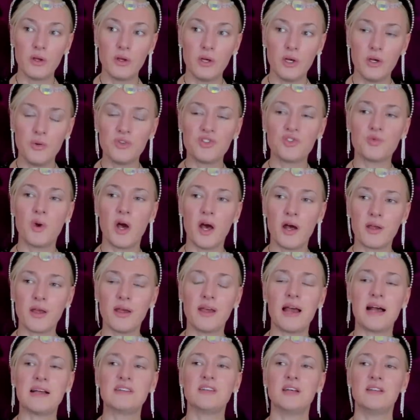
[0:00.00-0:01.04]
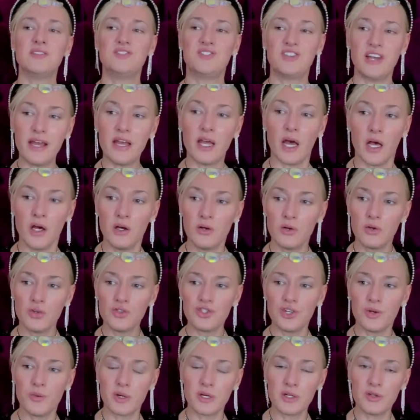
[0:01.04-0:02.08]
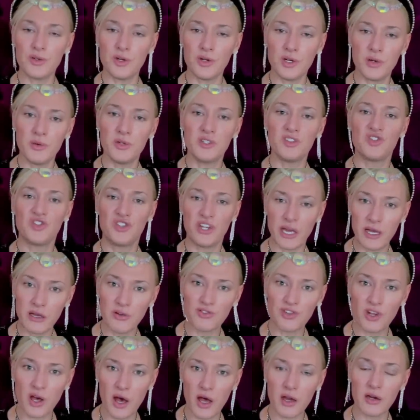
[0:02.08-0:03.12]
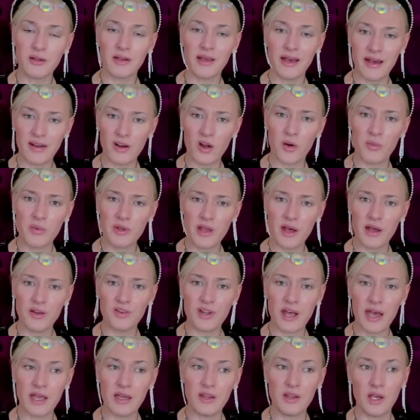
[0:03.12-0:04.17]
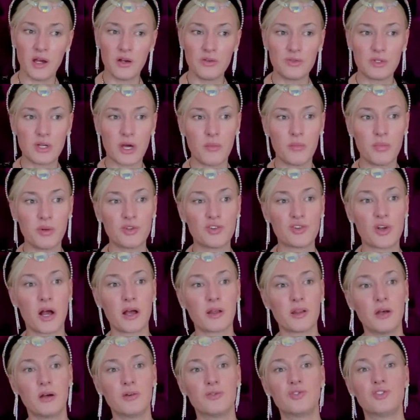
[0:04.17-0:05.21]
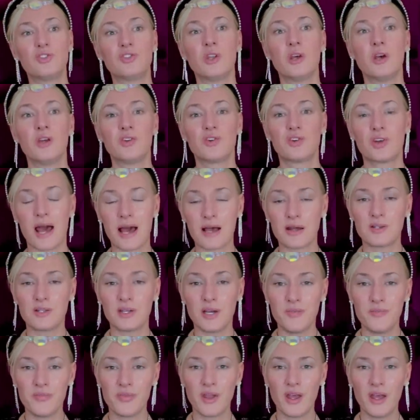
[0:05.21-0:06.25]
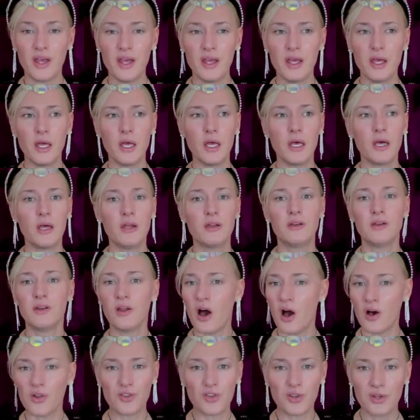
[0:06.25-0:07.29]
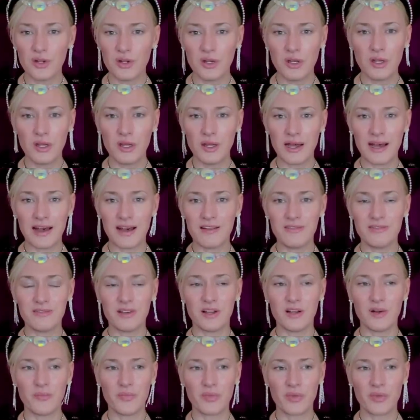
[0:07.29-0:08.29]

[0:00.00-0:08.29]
who was working as a digger, all she wanted to do was dig dirt and get on with her day in the old dumper truck, the old tractor, not have